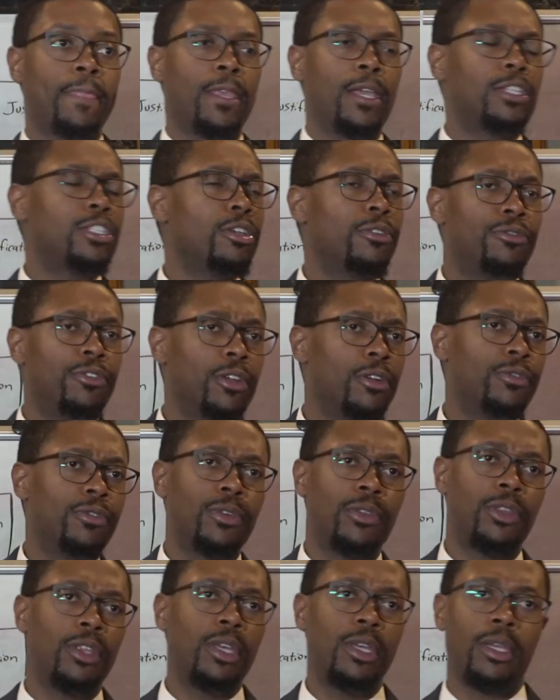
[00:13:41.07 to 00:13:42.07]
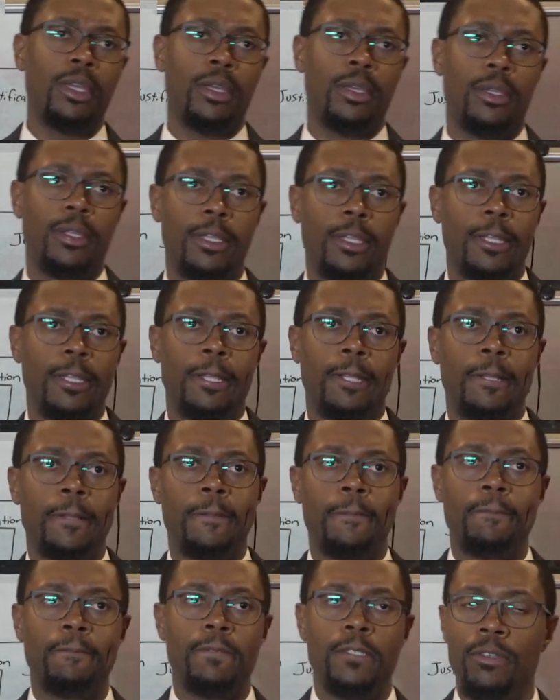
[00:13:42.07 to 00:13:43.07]
It's a fearful thing.
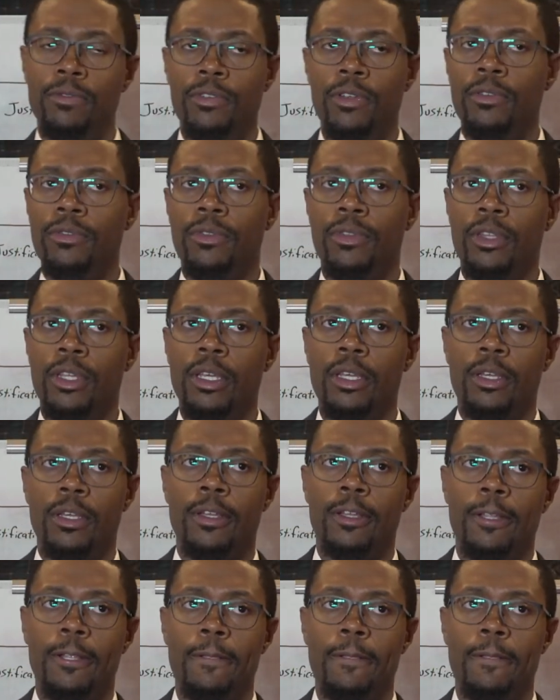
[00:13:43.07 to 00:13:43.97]
It's a fearful thing.